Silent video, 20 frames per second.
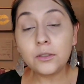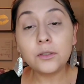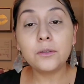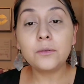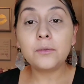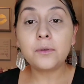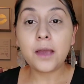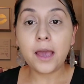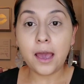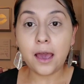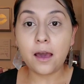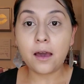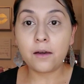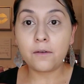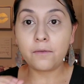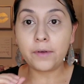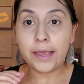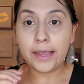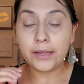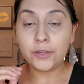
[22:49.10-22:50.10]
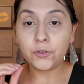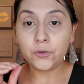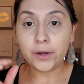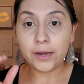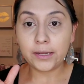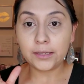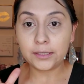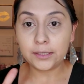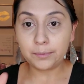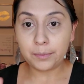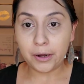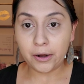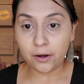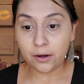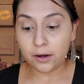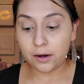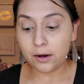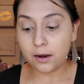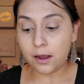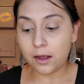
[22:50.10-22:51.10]
do have a
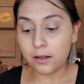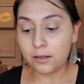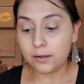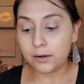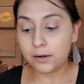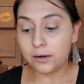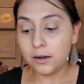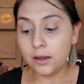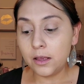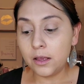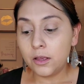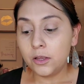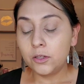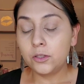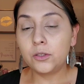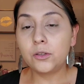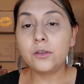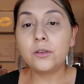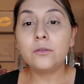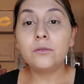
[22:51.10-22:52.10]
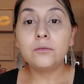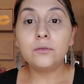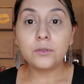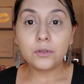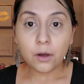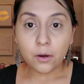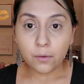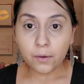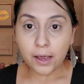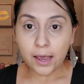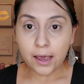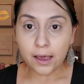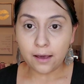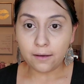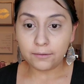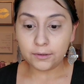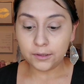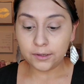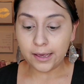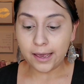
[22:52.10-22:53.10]
transparent color. So you don't
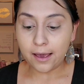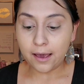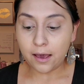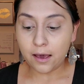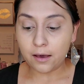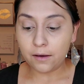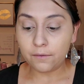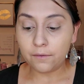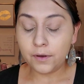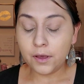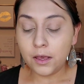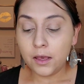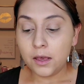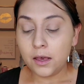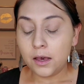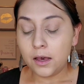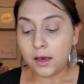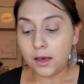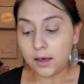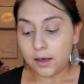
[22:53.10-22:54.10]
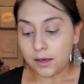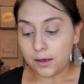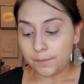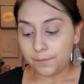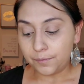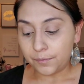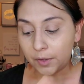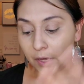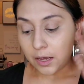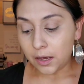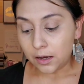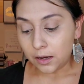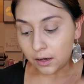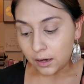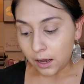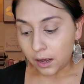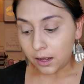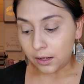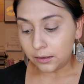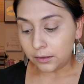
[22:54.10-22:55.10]
have to have a
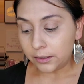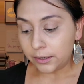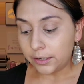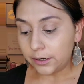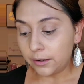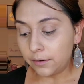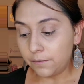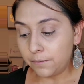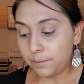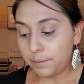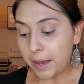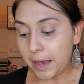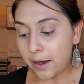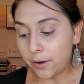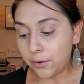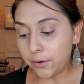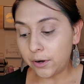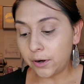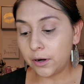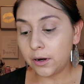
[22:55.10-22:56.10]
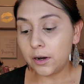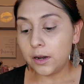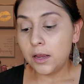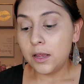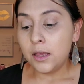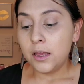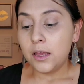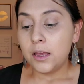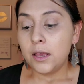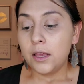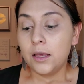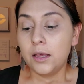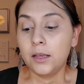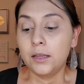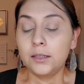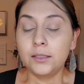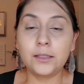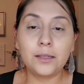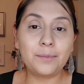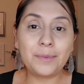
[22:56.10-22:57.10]
colored powder.
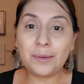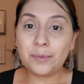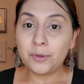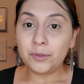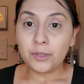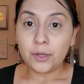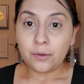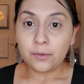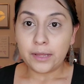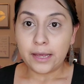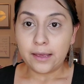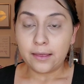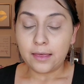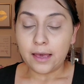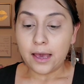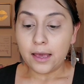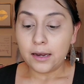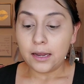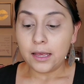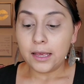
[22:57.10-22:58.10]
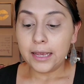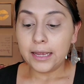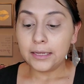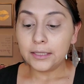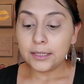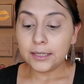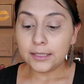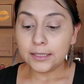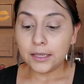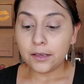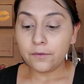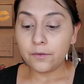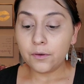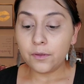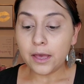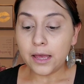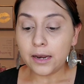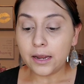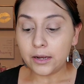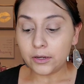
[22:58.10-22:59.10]
Some people don't like that. It does give you
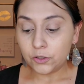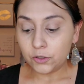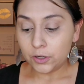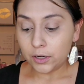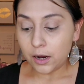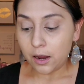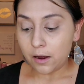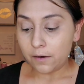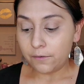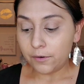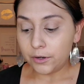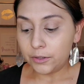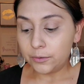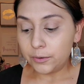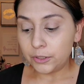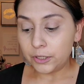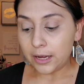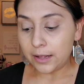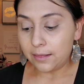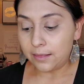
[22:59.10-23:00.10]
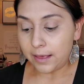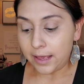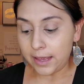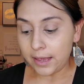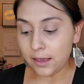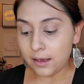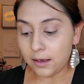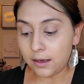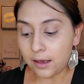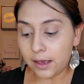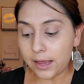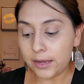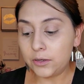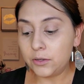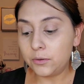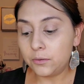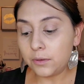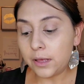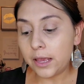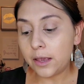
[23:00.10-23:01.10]
that extra coverage, which I like. I
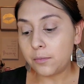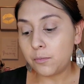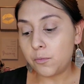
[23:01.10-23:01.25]
do like